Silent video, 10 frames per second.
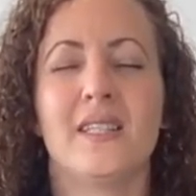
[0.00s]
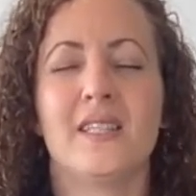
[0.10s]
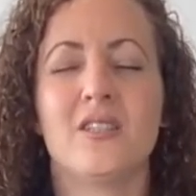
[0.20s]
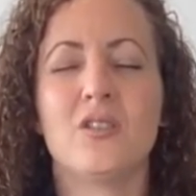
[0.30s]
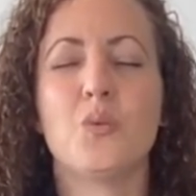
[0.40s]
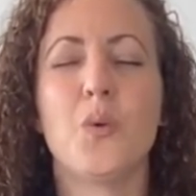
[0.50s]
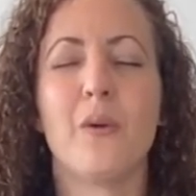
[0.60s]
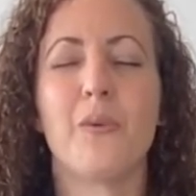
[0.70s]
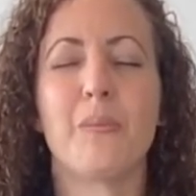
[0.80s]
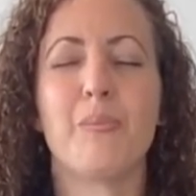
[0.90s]
This is where
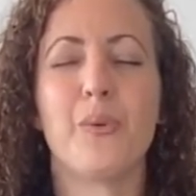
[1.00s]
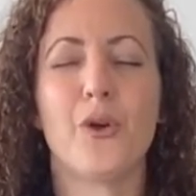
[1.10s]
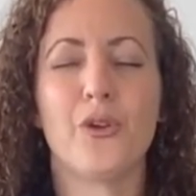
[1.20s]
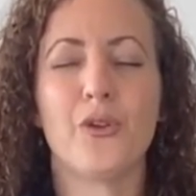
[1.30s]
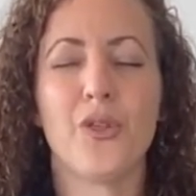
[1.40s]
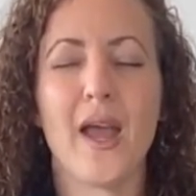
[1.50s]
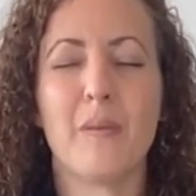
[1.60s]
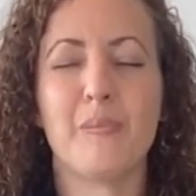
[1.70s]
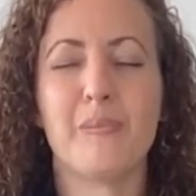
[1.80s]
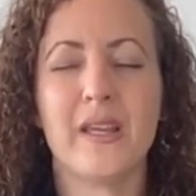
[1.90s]
we birth
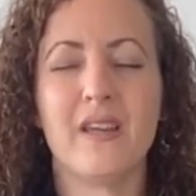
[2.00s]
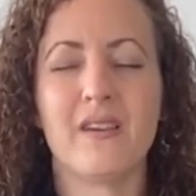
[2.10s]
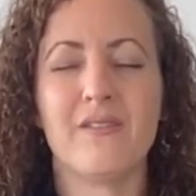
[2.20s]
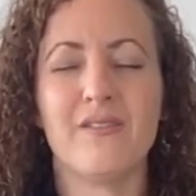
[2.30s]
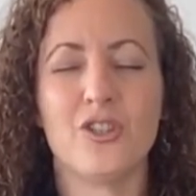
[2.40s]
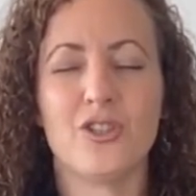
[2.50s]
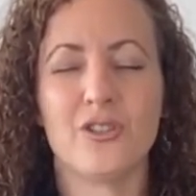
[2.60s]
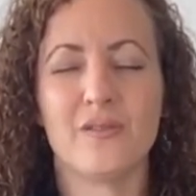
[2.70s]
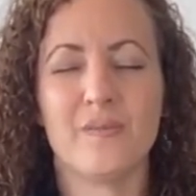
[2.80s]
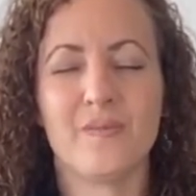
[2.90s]
our big
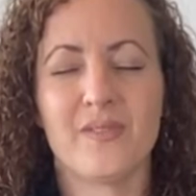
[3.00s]
vision.